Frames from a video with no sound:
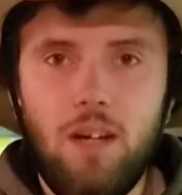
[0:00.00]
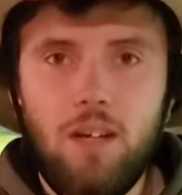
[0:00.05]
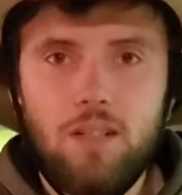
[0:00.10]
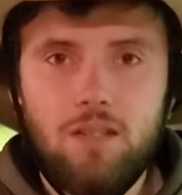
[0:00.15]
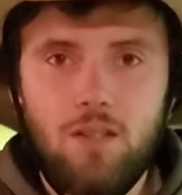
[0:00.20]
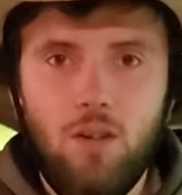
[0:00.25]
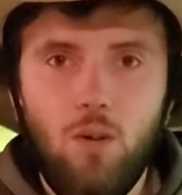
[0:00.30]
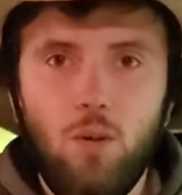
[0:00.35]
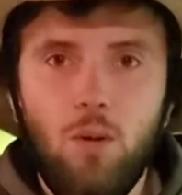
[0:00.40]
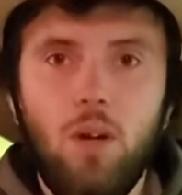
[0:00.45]

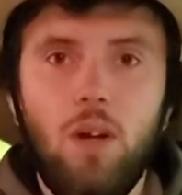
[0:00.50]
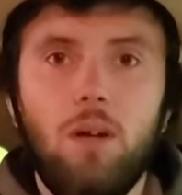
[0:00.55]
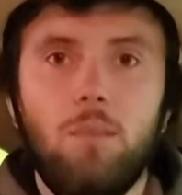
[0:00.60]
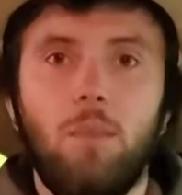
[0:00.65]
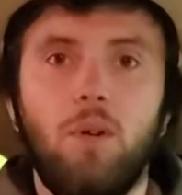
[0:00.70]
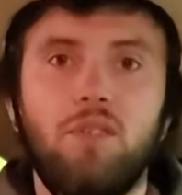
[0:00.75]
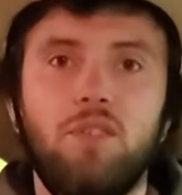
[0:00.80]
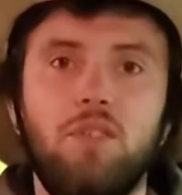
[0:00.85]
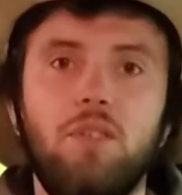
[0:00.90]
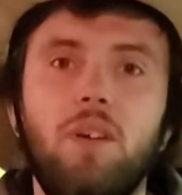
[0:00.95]
So
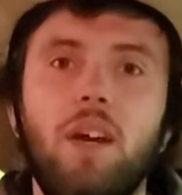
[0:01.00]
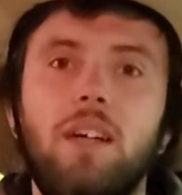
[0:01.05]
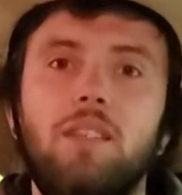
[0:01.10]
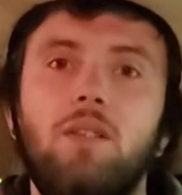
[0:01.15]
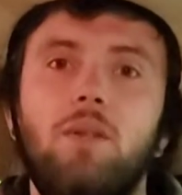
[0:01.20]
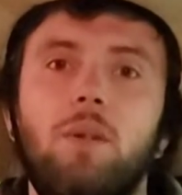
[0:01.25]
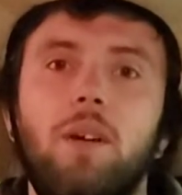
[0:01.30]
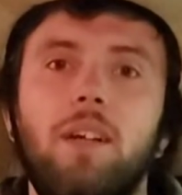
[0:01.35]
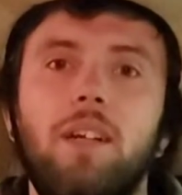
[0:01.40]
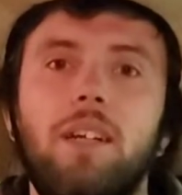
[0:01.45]
most of you guys
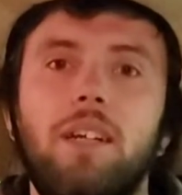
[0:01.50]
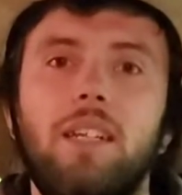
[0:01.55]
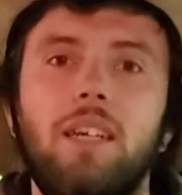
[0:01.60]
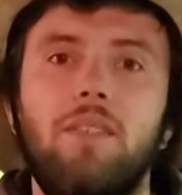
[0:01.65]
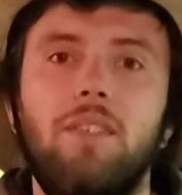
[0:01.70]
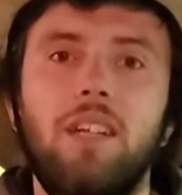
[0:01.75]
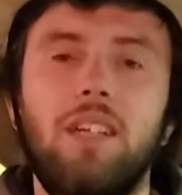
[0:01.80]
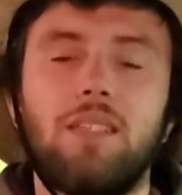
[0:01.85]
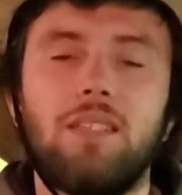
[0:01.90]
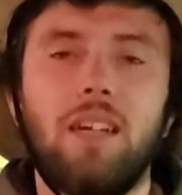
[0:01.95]
who are into
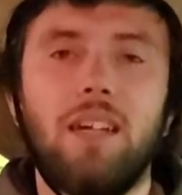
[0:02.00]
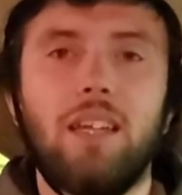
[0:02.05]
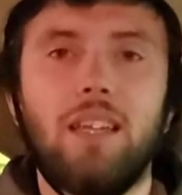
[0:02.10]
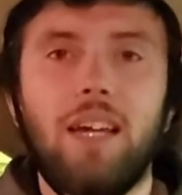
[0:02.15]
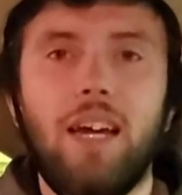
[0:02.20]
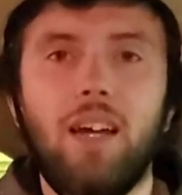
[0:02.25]
activities like